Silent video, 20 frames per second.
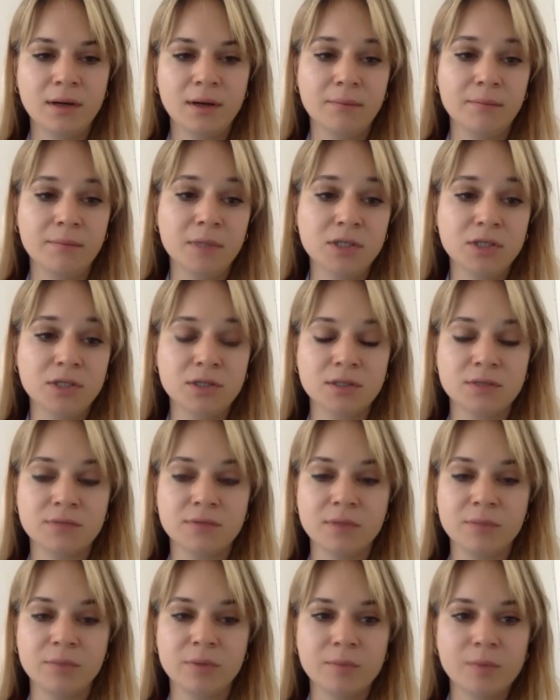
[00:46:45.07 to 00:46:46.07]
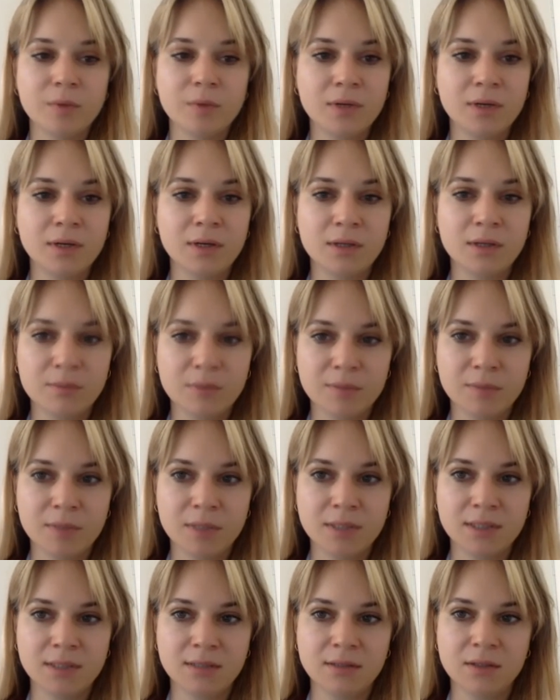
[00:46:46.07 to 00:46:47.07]
mission is really promoting and
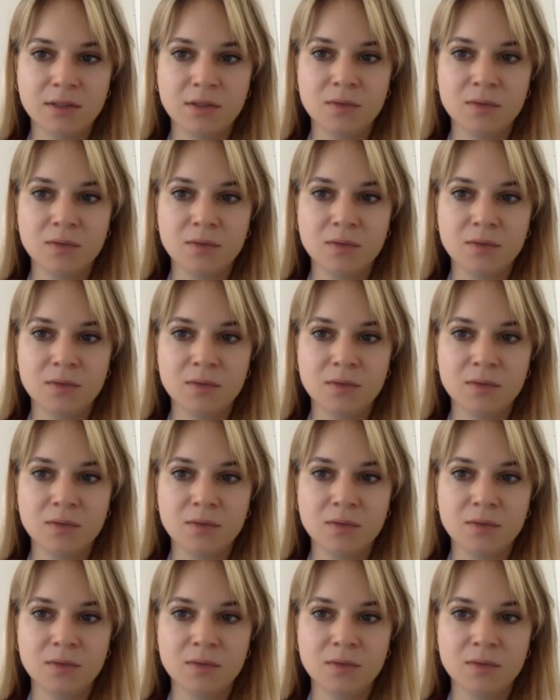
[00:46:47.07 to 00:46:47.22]
implementing the